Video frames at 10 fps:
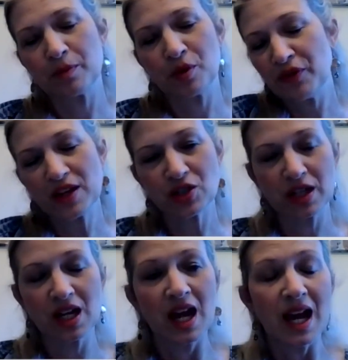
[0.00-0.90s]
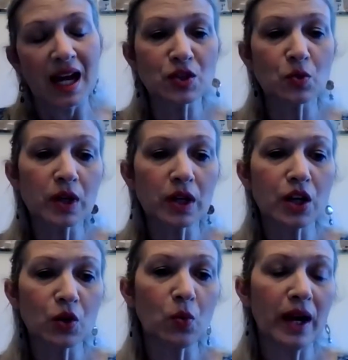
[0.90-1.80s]
profession is a really
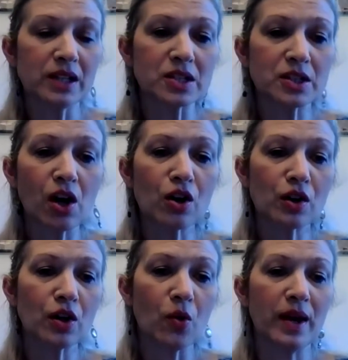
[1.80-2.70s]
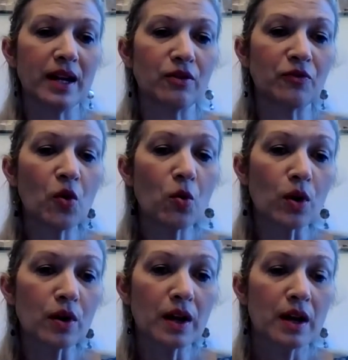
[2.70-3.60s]
good way to start going
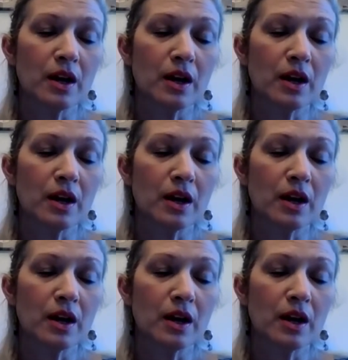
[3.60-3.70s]
forward,